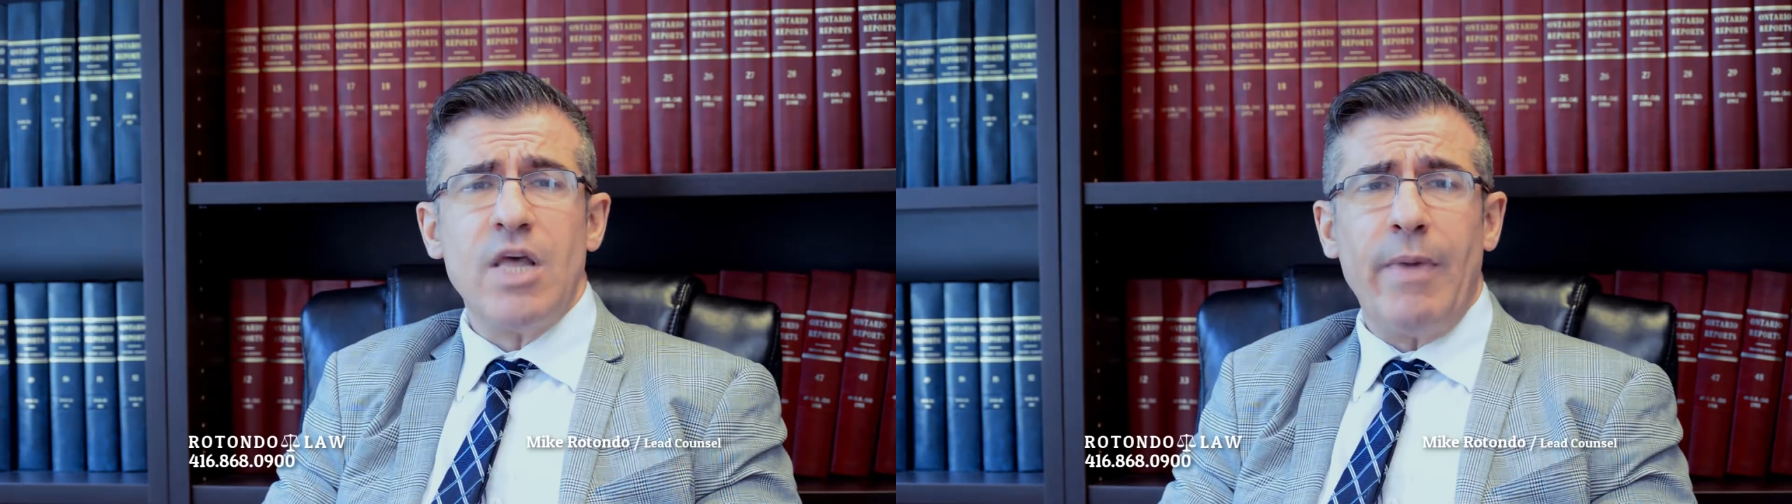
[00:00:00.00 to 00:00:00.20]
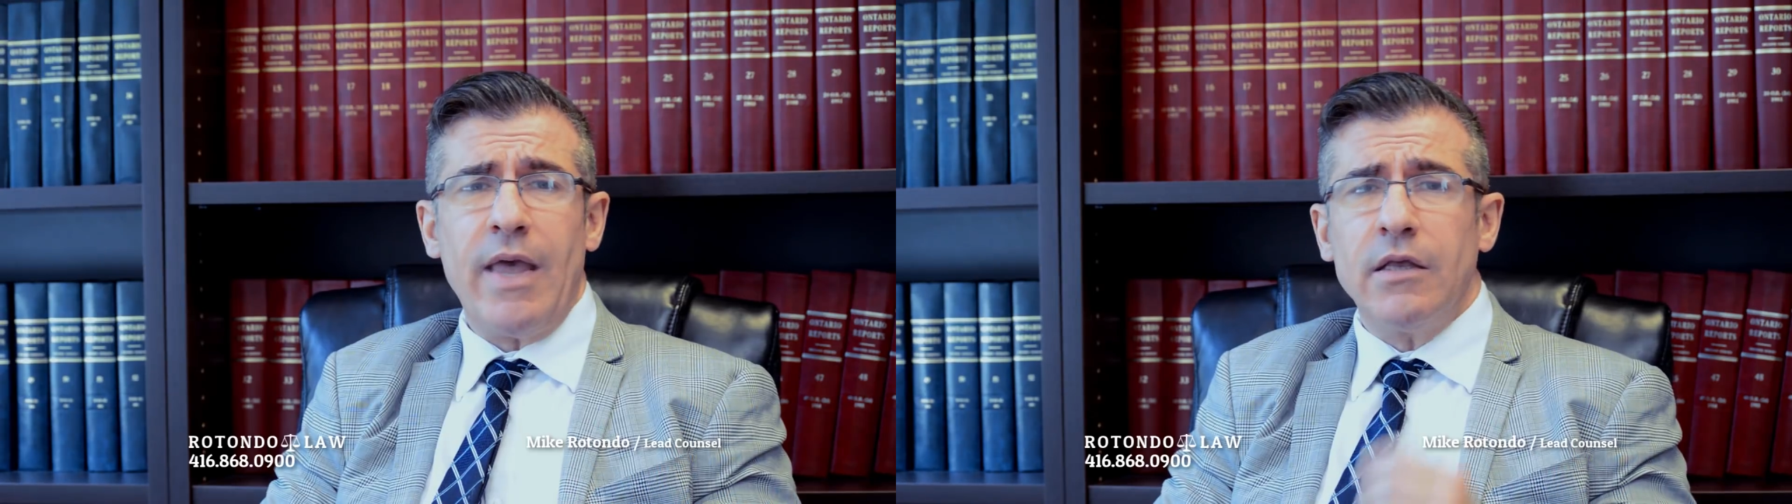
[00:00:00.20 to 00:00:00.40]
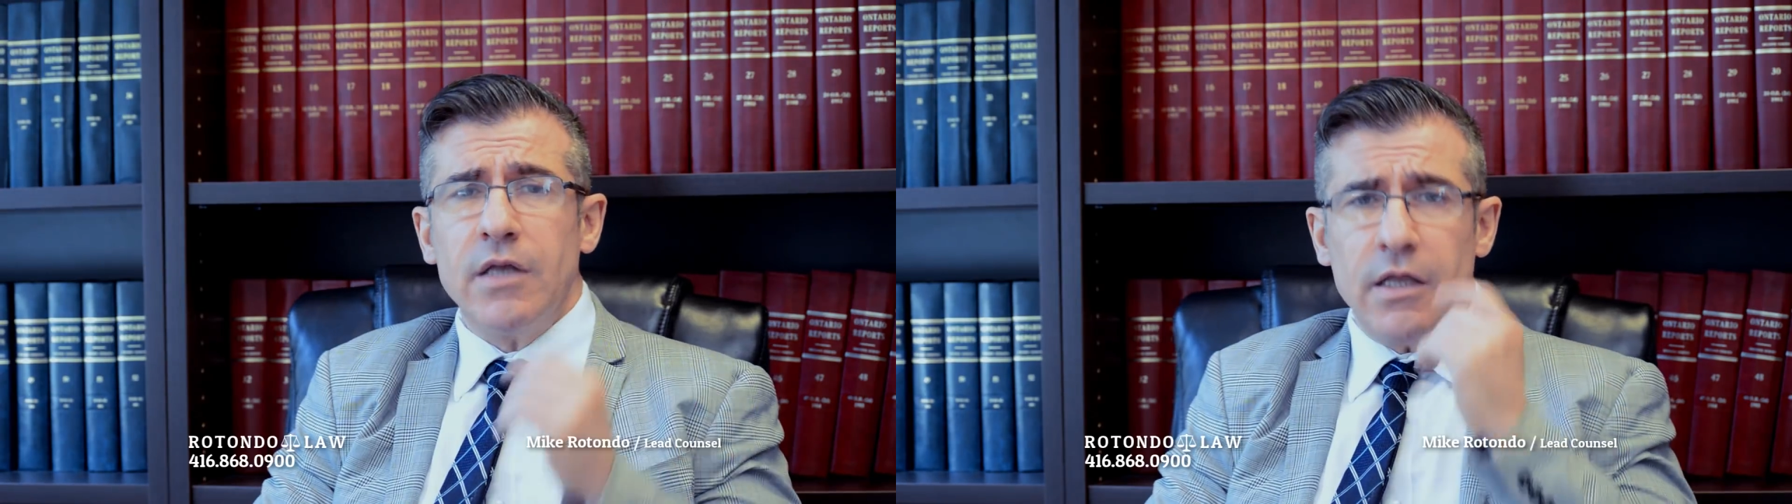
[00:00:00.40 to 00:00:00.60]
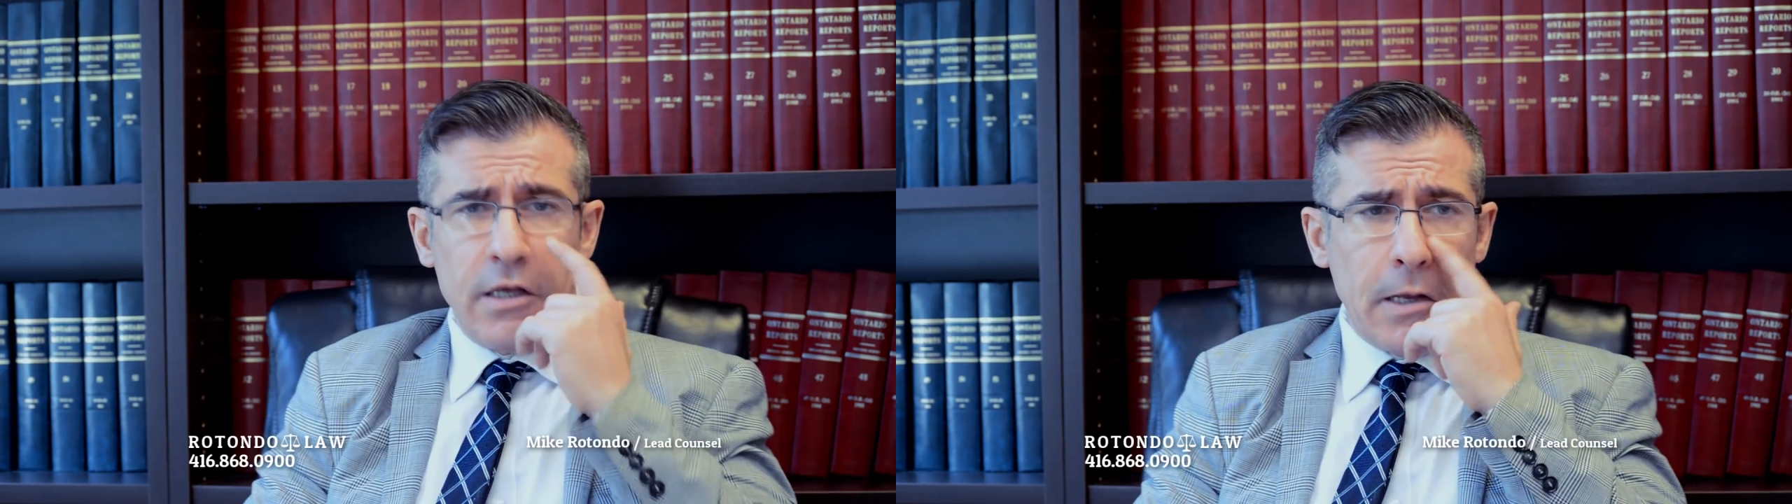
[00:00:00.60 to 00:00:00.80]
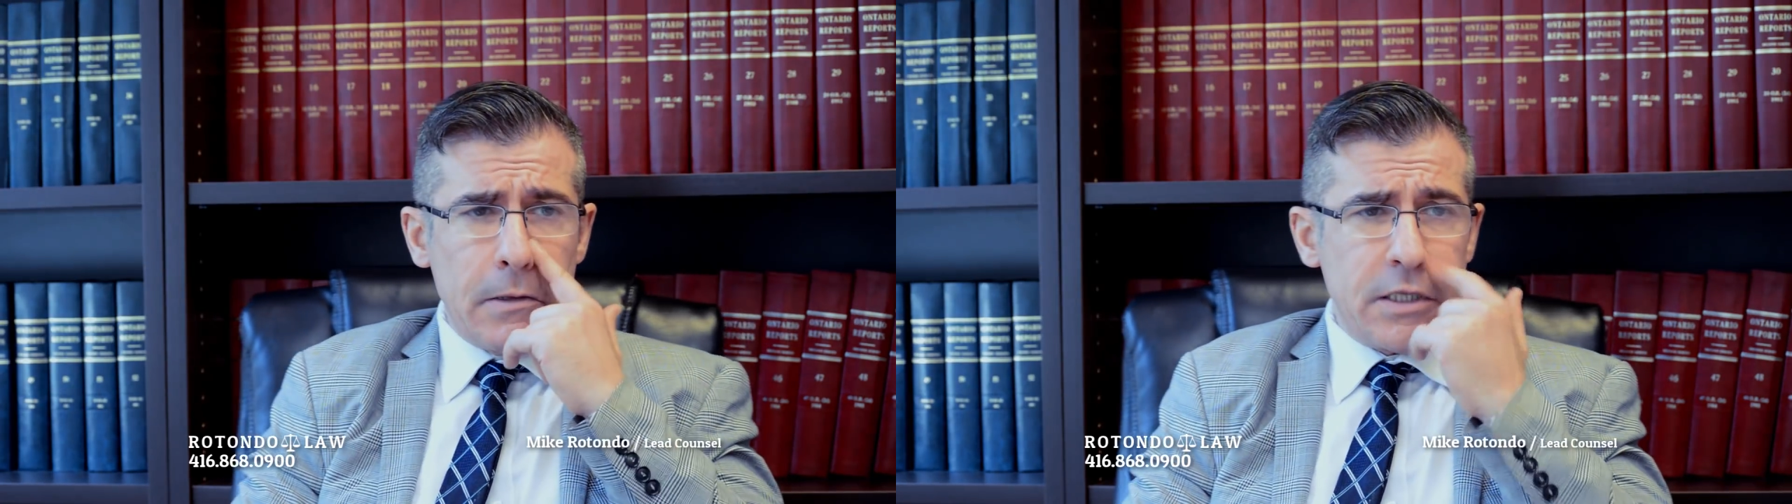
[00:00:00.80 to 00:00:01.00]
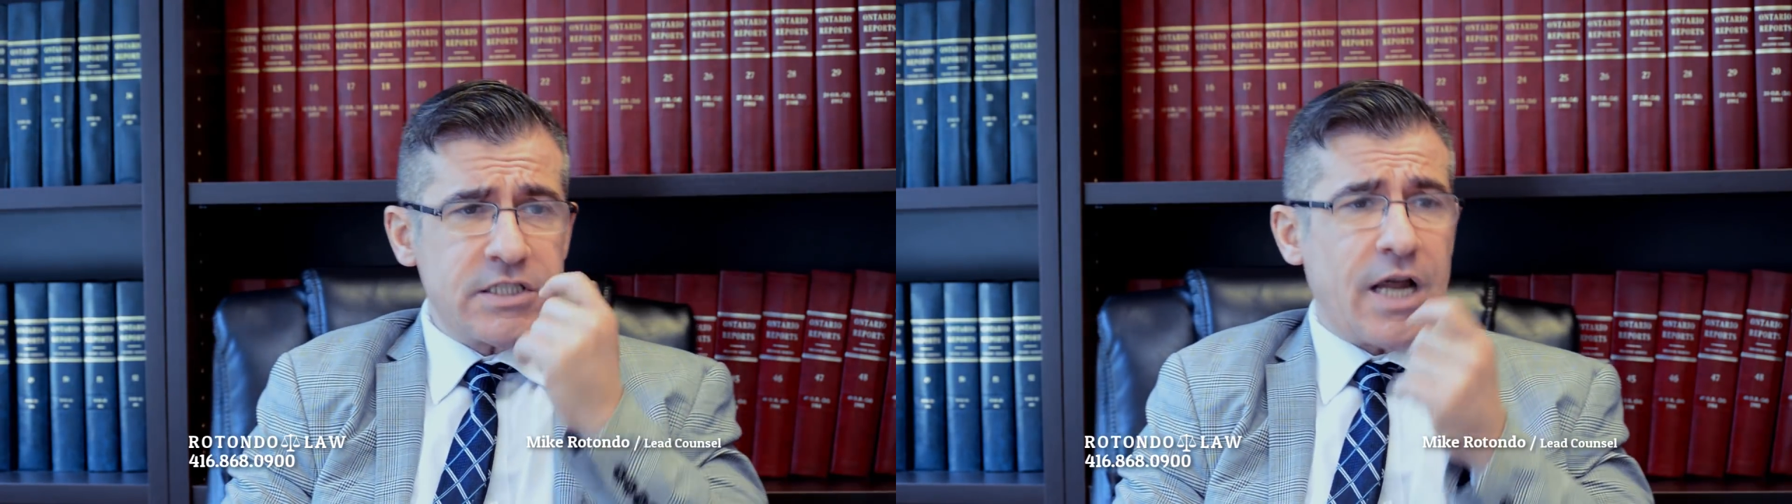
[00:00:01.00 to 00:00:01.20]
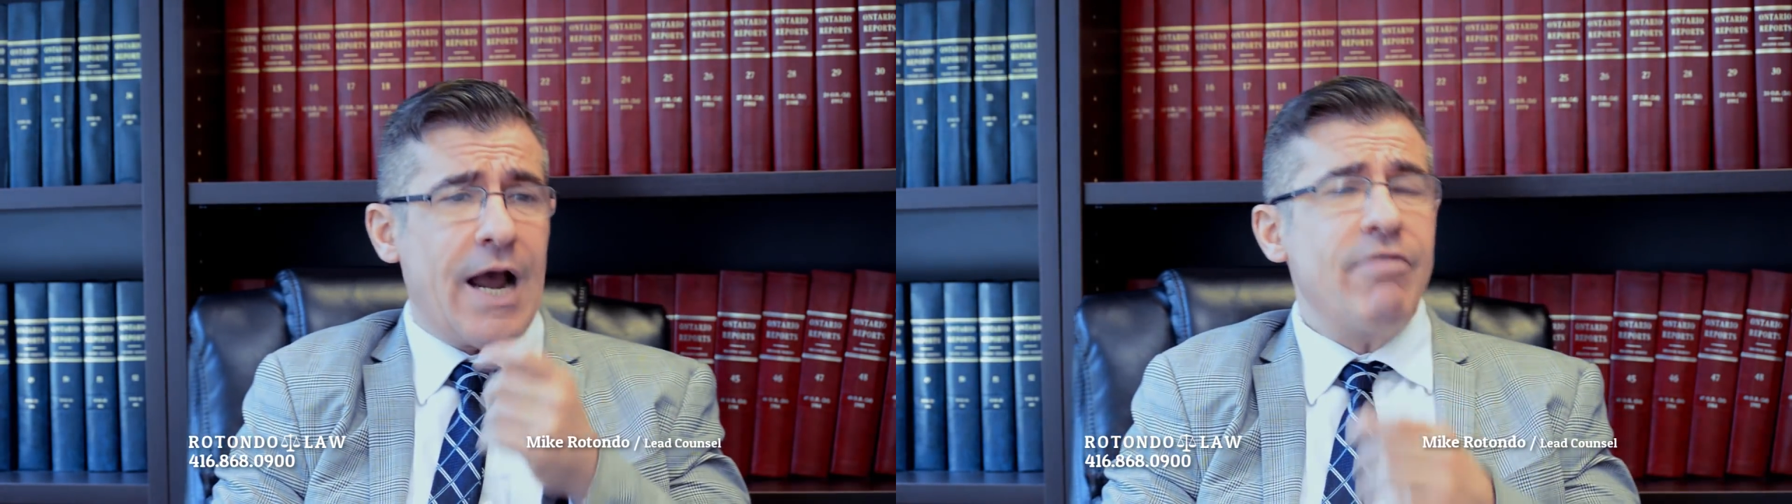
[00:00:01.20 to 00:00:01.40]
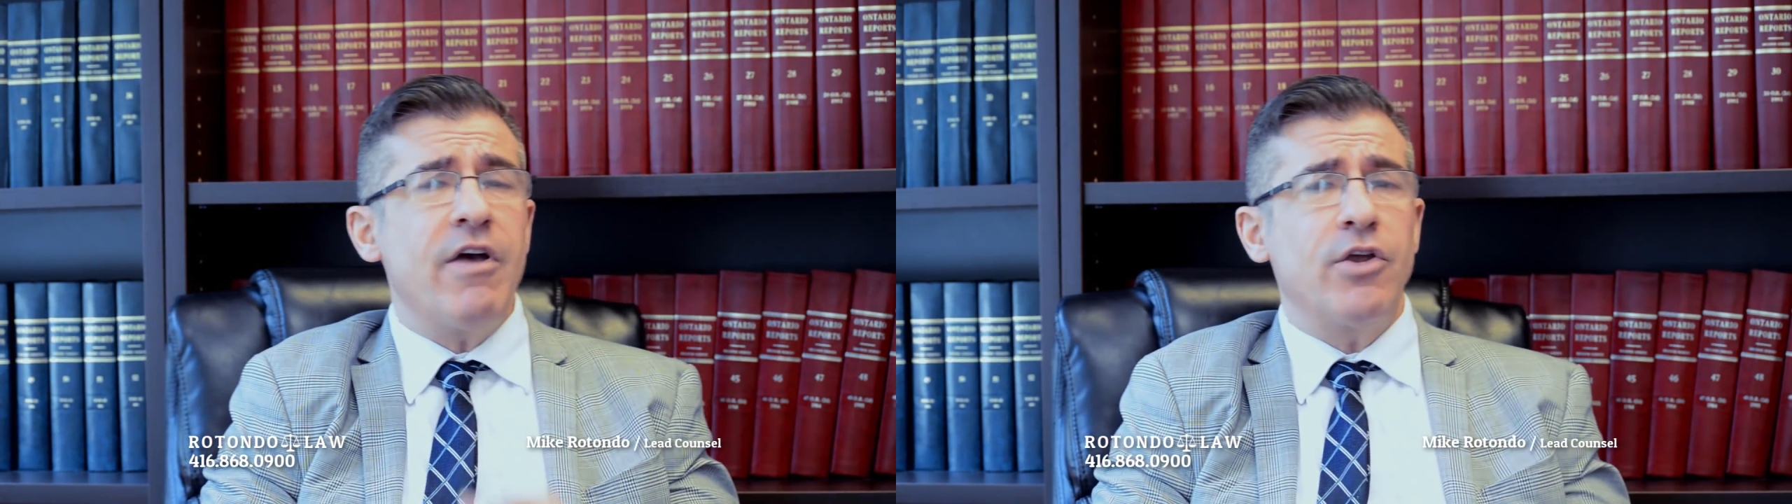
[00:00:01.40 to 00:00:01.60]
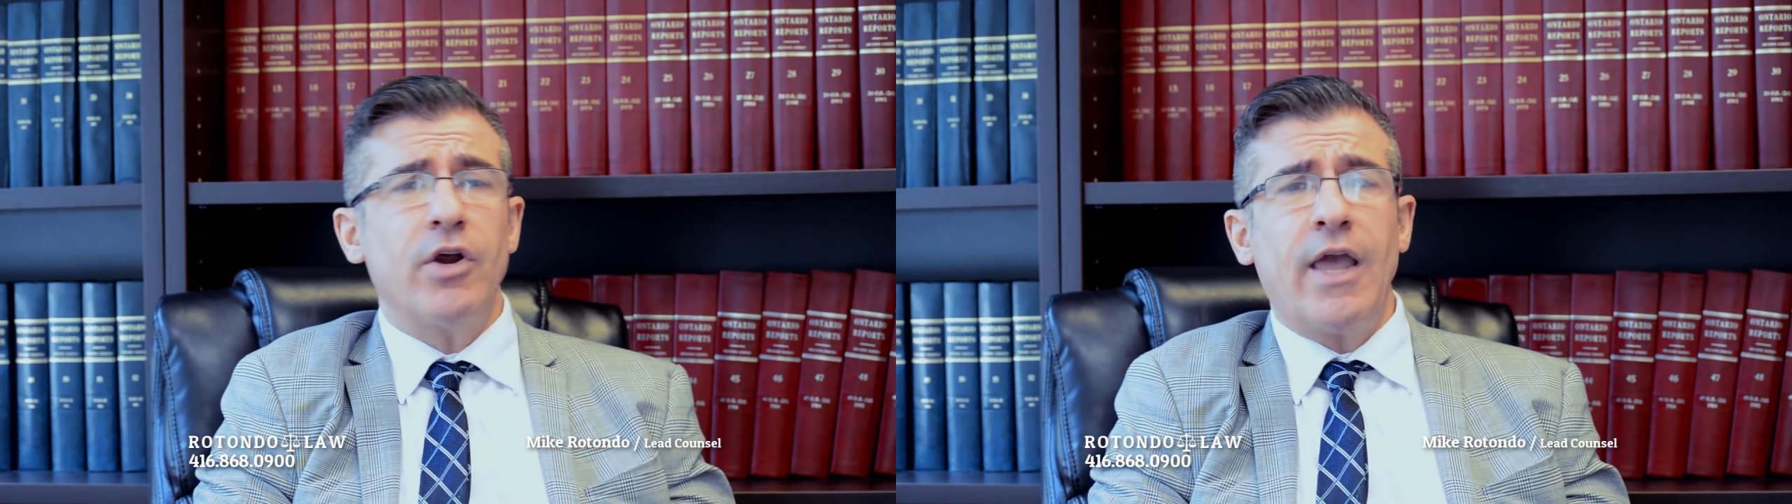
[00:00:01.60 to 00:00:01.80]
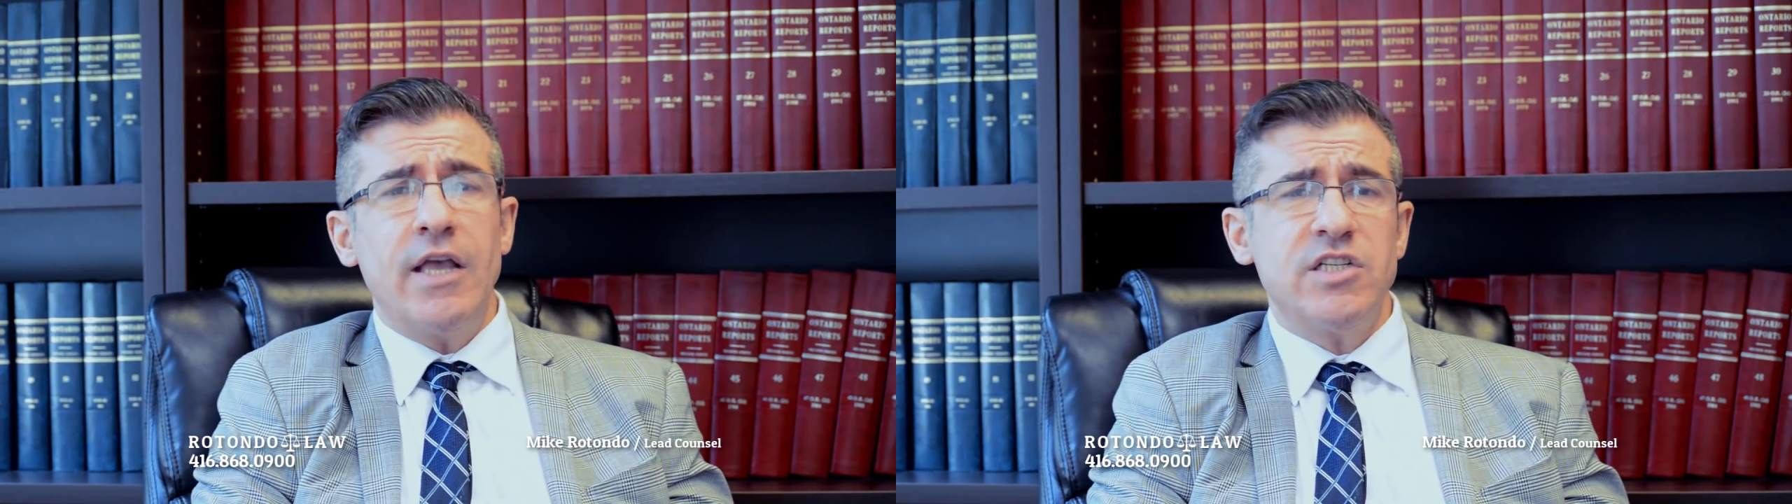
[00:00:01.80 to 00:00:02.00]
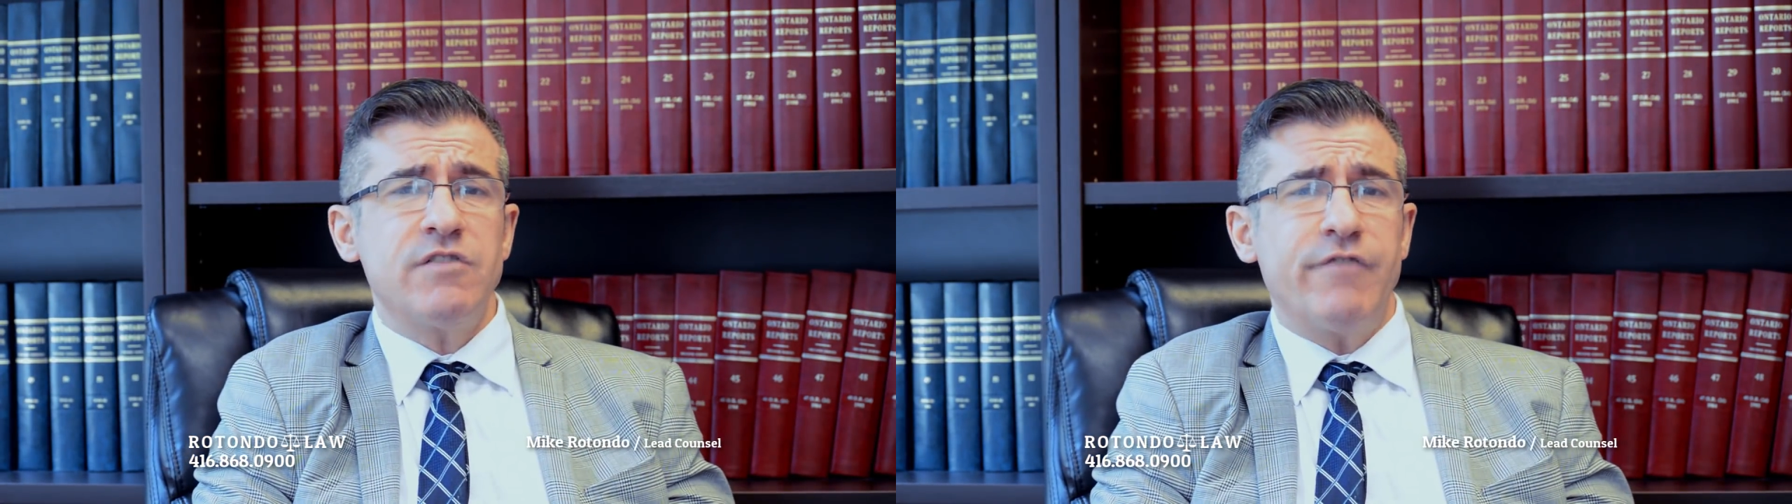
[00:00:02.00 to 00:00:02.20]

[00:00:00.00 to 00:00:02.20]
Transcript: They may decide that your case is